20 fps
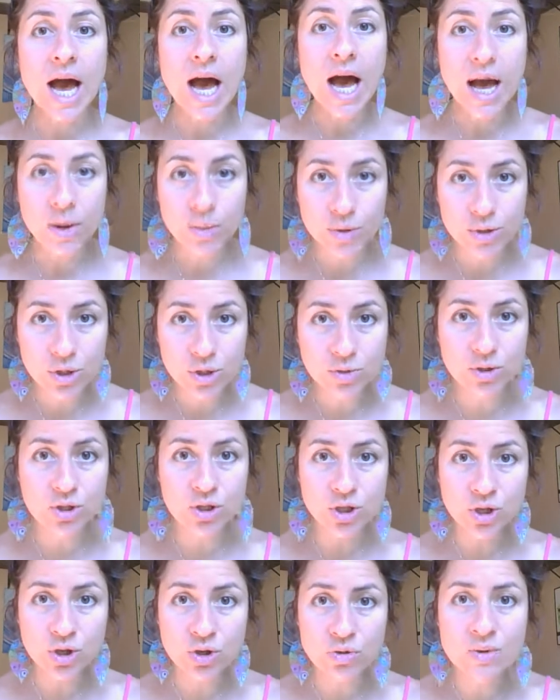I want you to
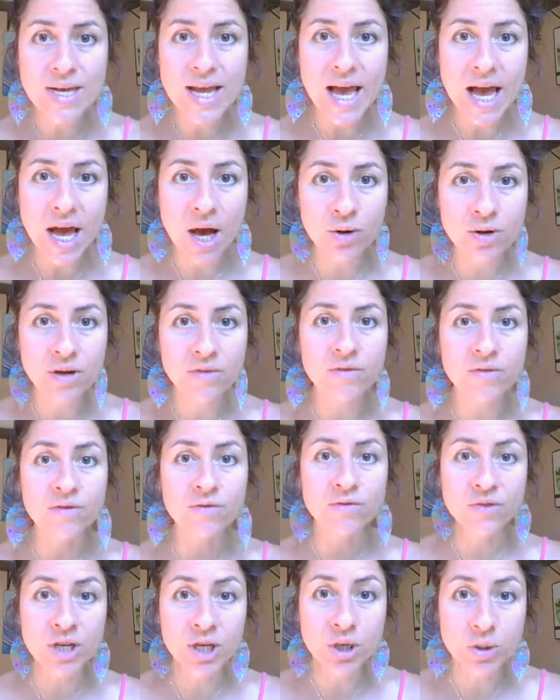tune out of the
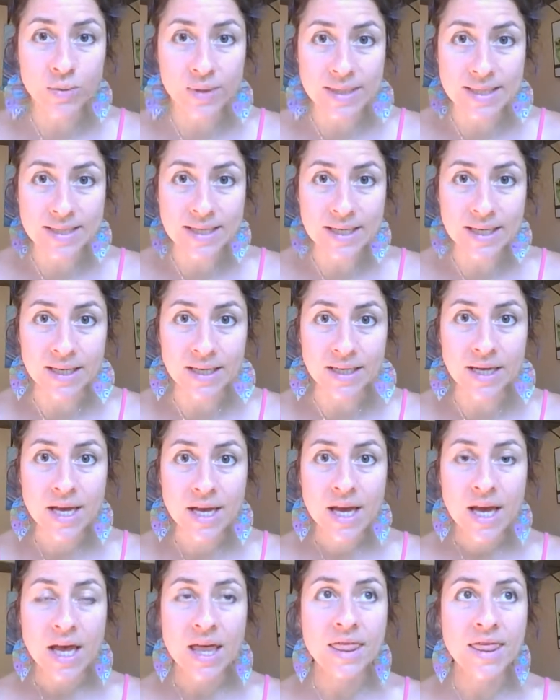frequency
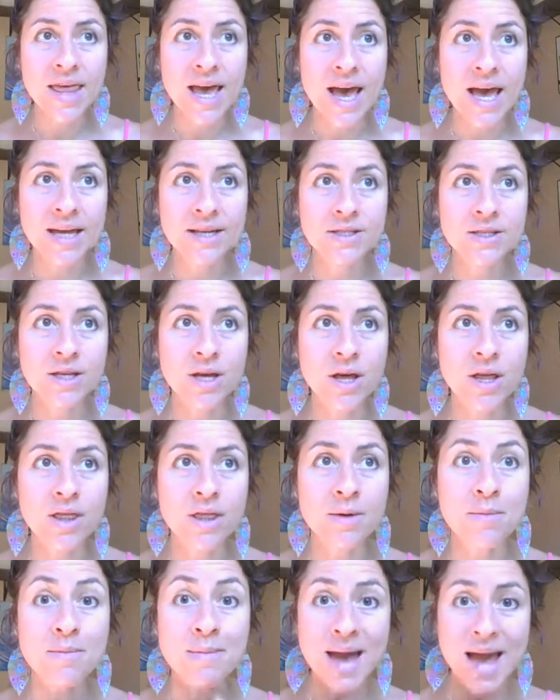that
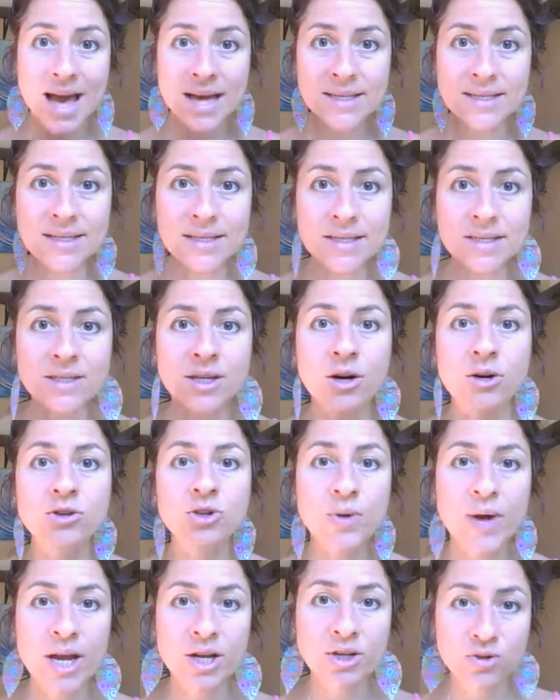the masses are
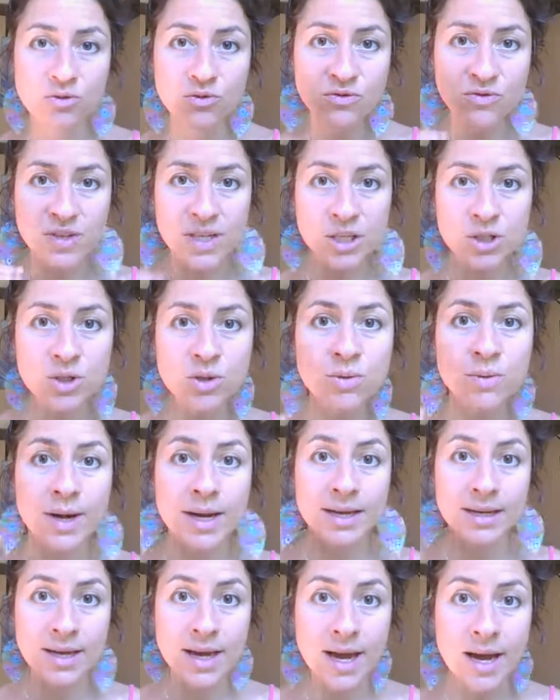trying to feed you
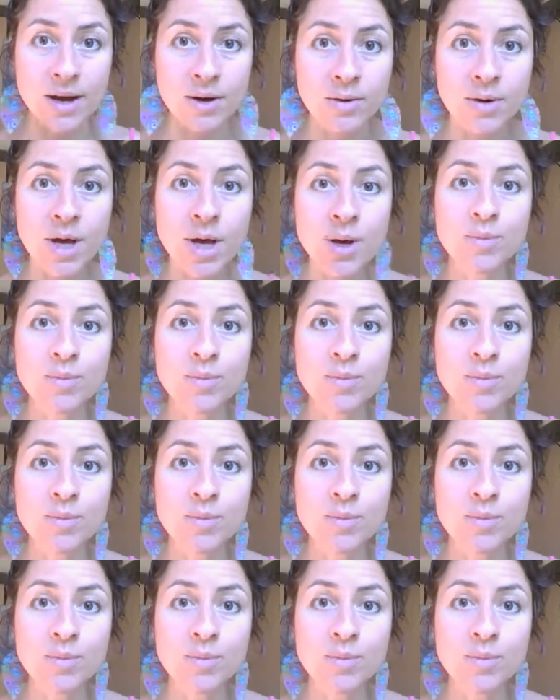right now,